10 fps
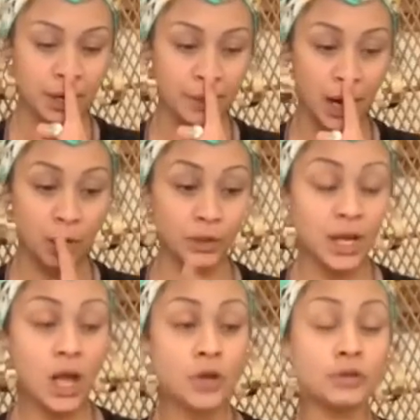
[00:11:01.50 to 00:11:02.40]
about
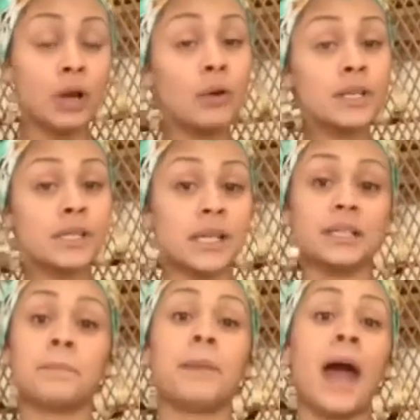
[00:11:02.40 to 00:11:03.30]
noticing
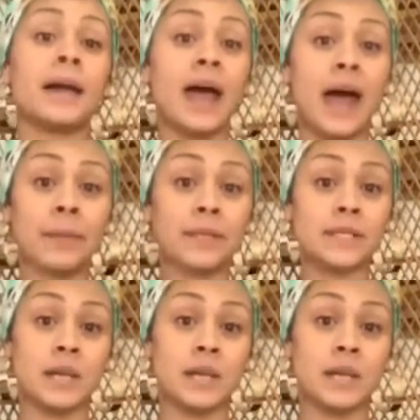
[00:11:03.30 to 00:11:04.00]
the bad habits